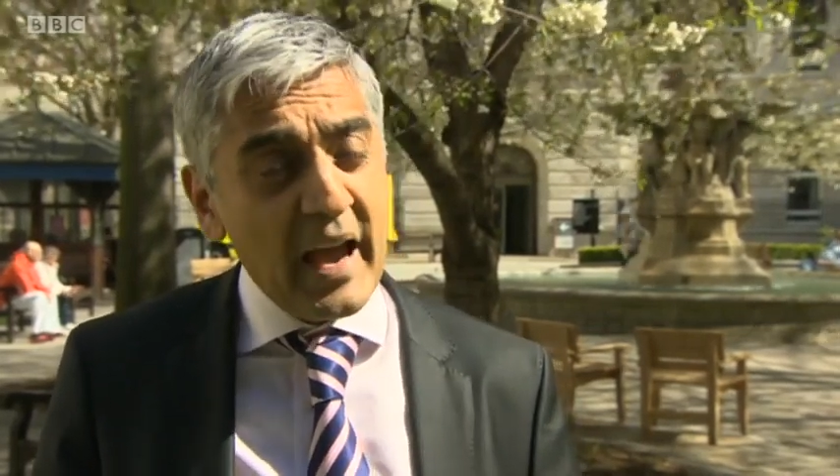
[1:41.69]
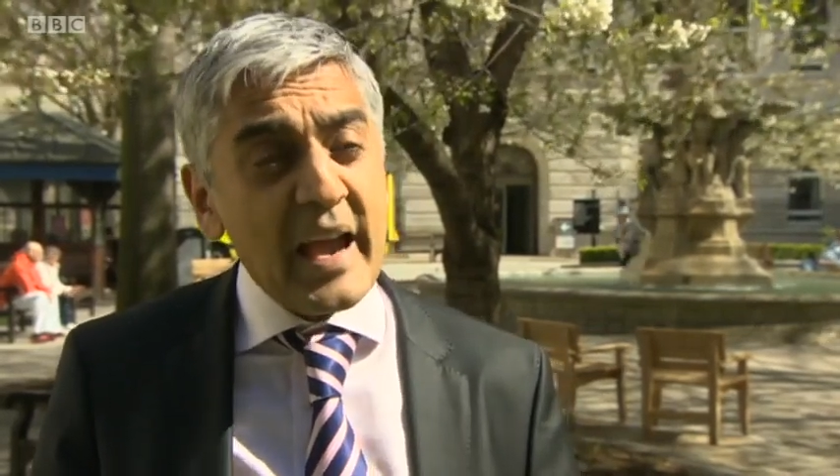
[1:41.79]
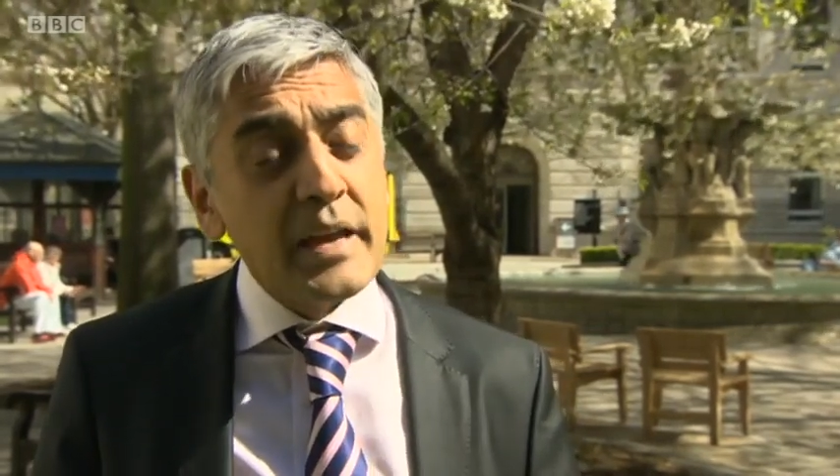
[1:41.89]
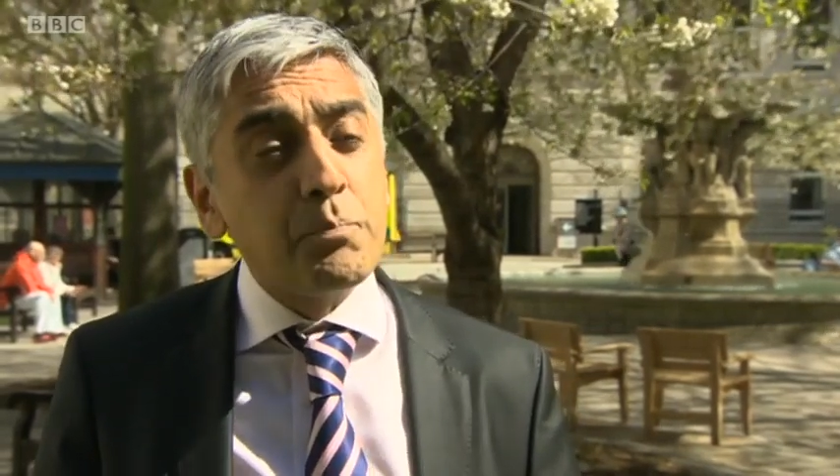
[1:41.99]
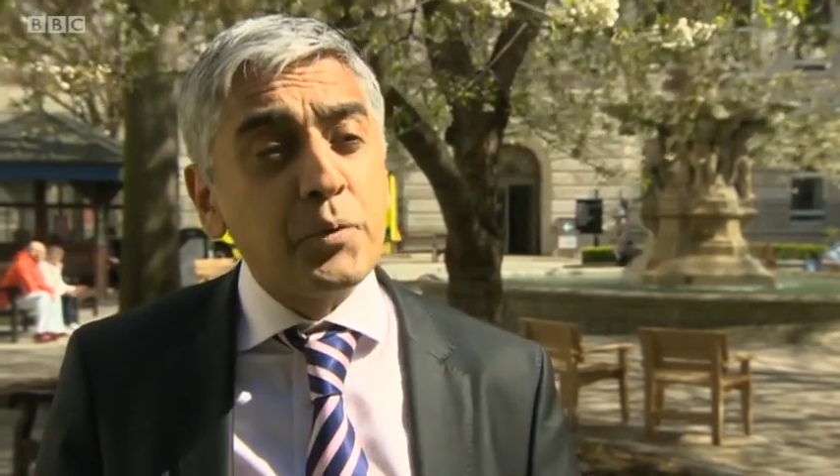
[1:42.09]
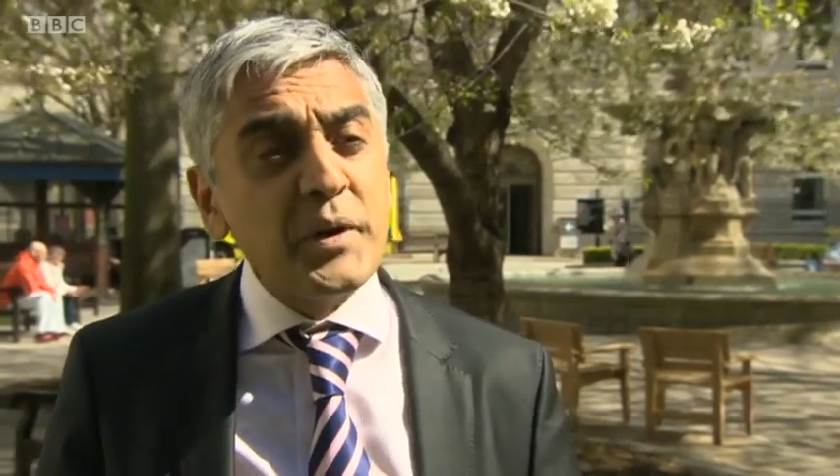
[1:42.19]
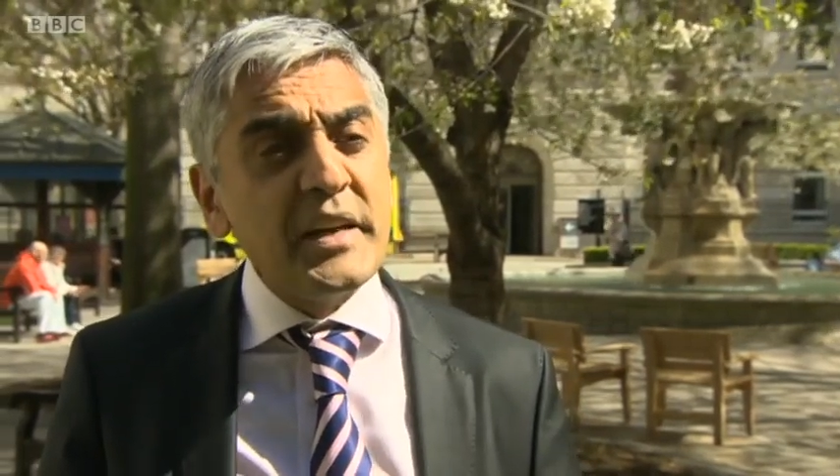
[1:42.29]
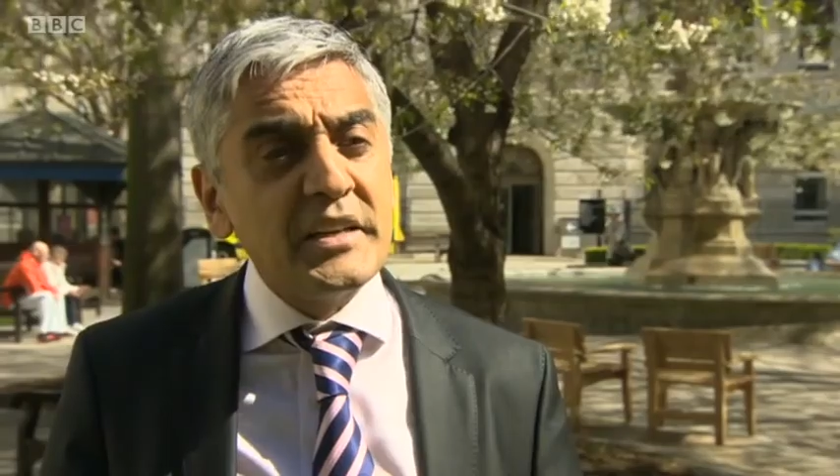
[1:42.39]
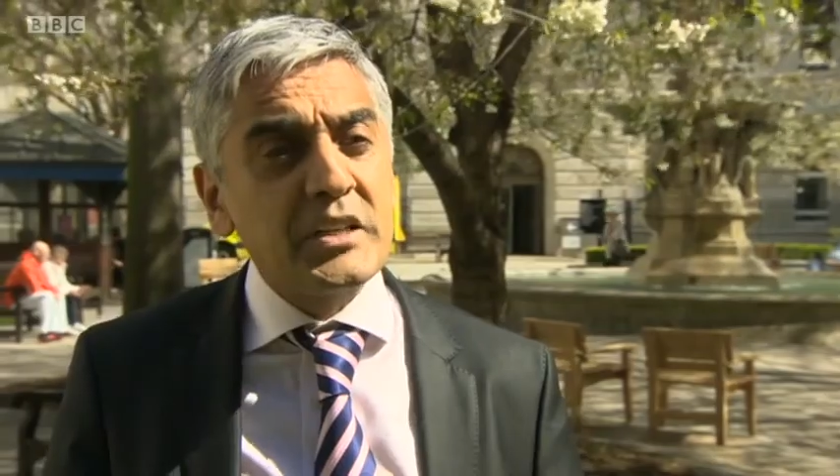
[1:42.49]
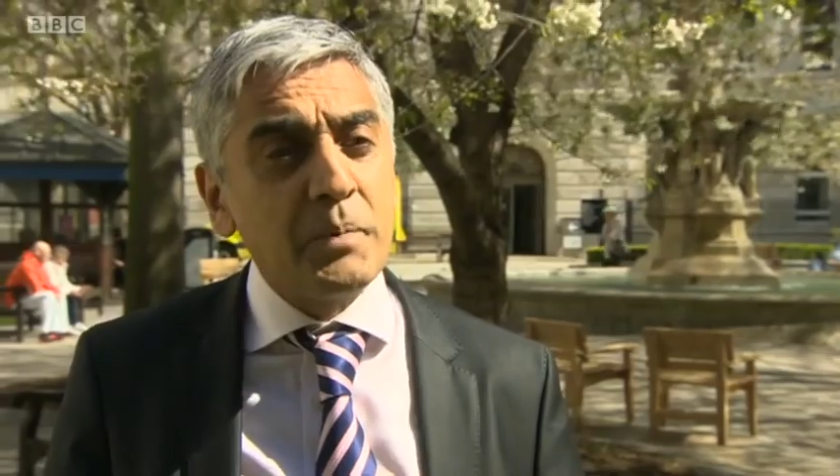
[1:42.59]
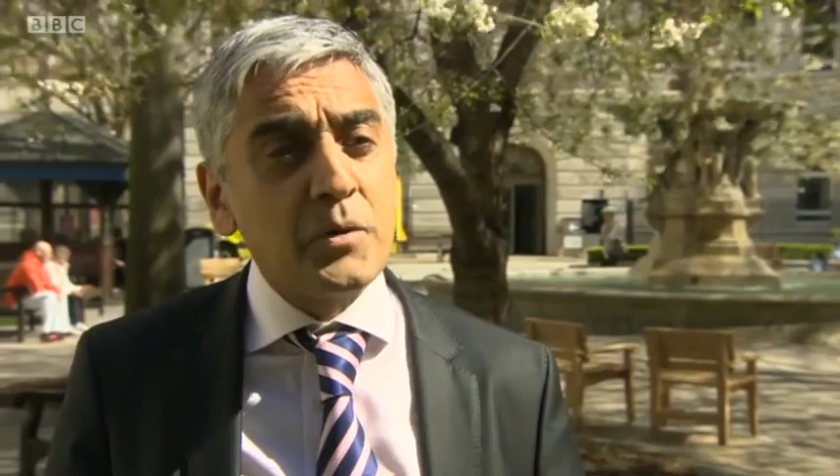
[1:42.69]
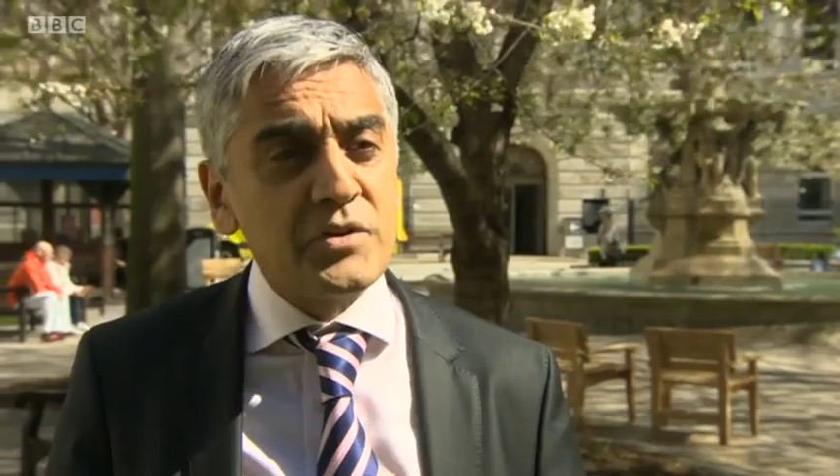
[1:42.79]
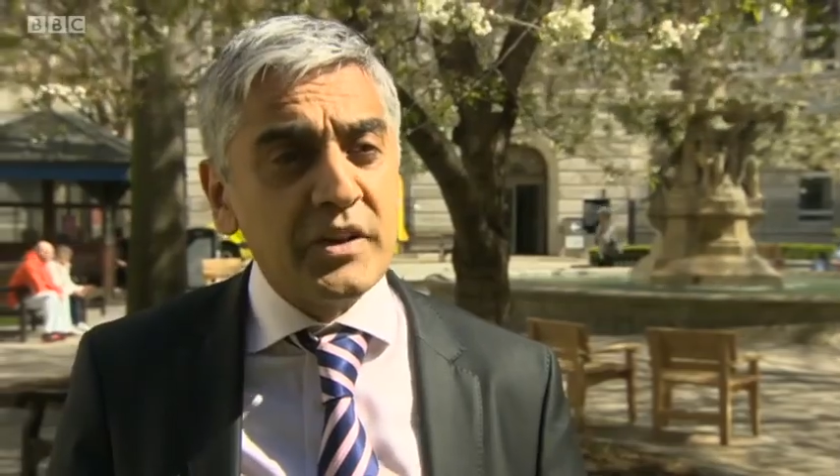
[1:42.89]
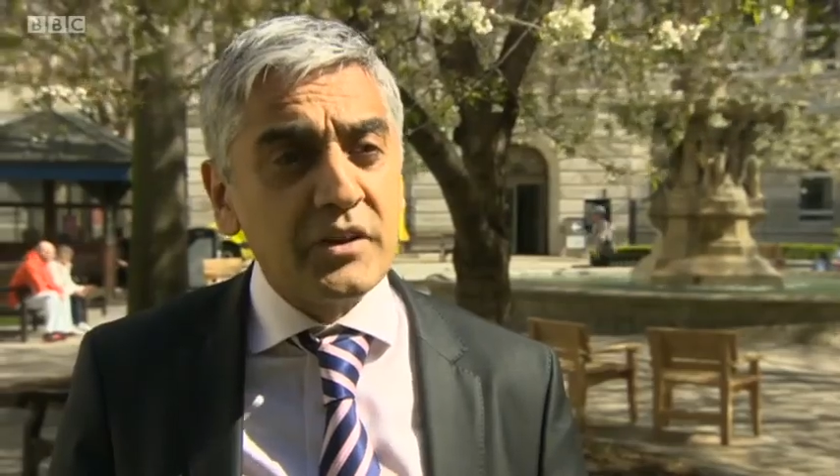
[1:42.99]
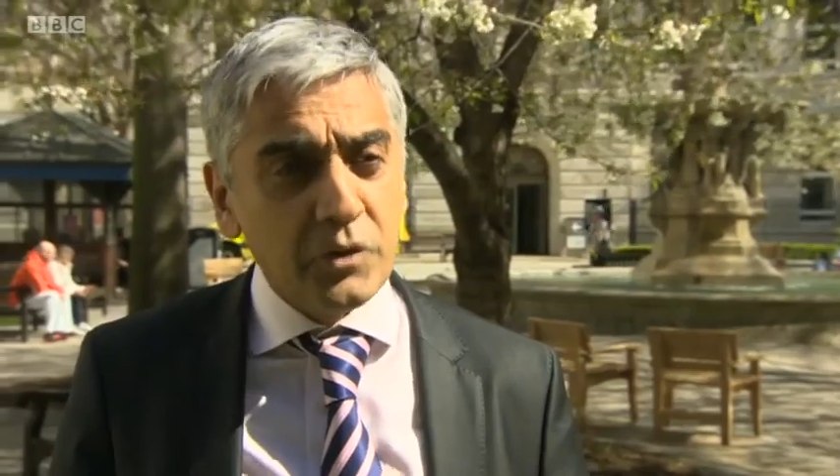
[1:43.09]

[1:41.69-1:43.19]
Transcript: a predisposing